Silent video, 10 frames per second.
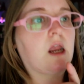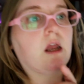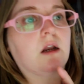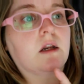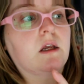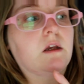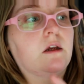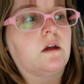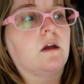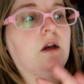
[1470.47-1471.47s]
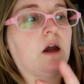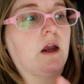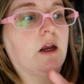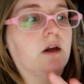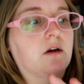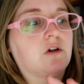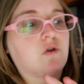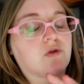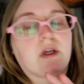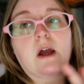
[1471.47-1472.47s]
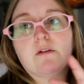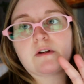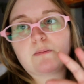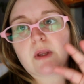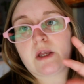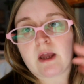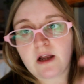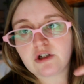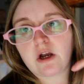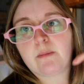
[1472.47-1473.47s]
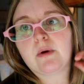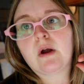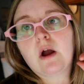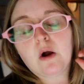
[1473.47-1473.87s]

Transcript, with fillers: and he and I usually have to play catch up